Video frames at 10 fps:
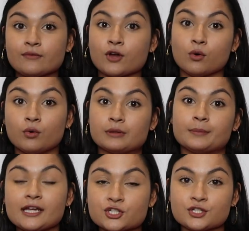we've got all the
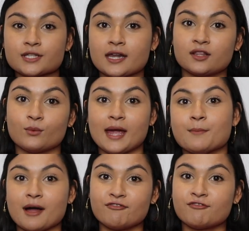black shoes out of the
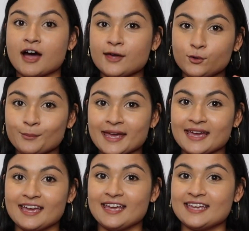way my final
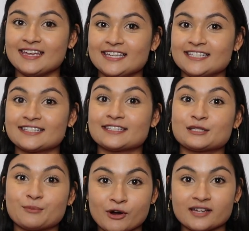pair is
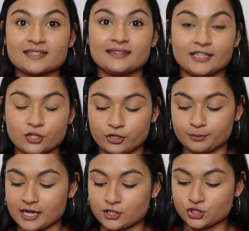surprisingly not a
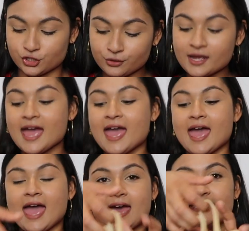black shoe
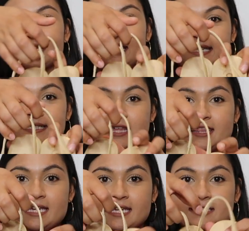and it is is
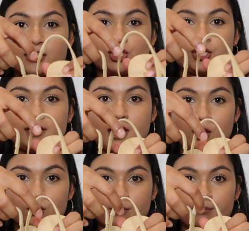these
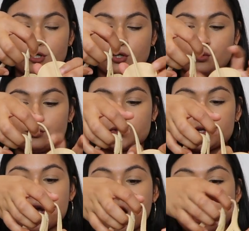Chanel
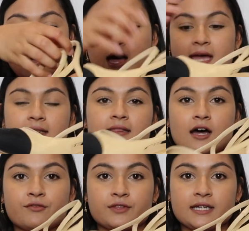mules. I
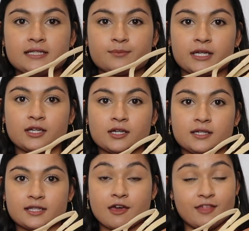love these
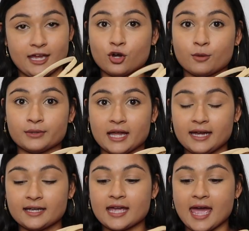because they're not
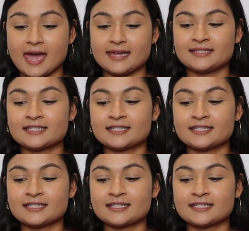black and